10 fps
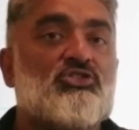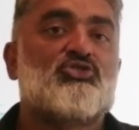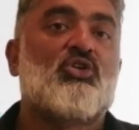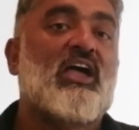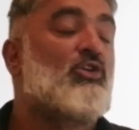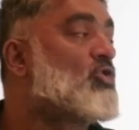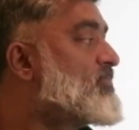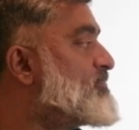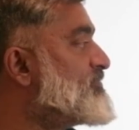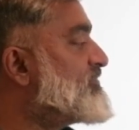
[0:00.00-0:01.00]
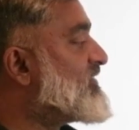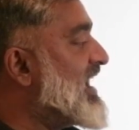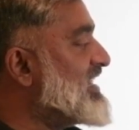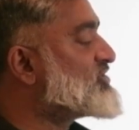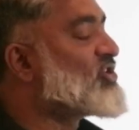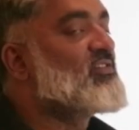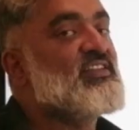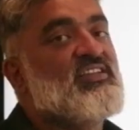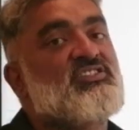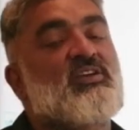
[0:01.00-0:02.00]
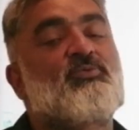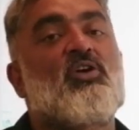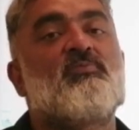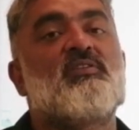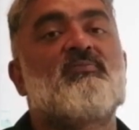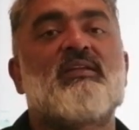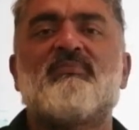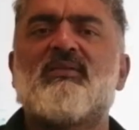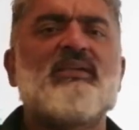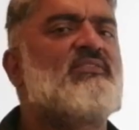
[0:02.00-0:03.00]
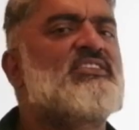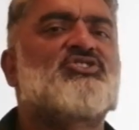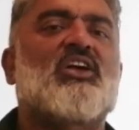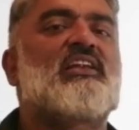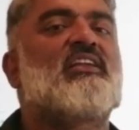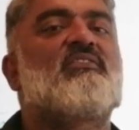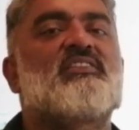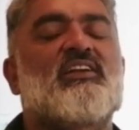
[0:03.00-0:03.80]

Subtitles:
So I hope while solving such a problem and maybe even struggling with